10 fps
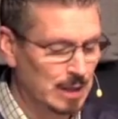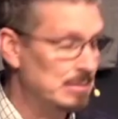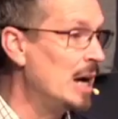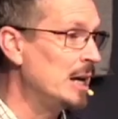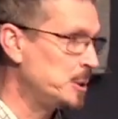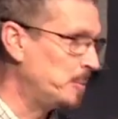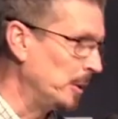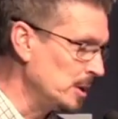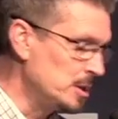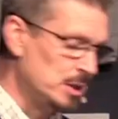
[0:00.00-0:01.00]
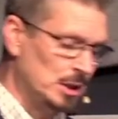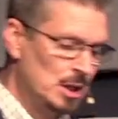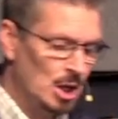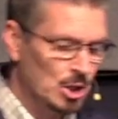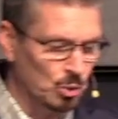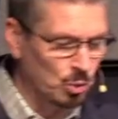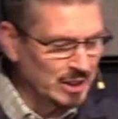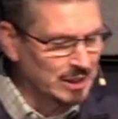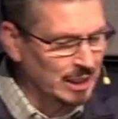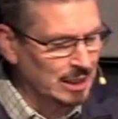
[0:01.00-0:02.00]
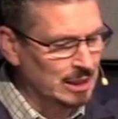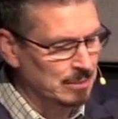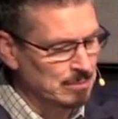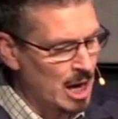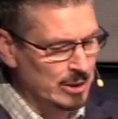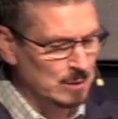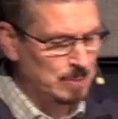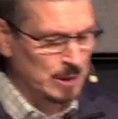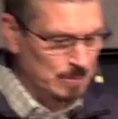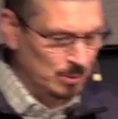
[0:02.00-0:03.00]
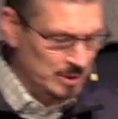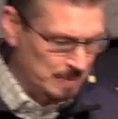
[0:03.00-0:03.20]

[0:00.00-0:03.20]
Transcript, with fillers: In my experience, the, the one thing that modern people,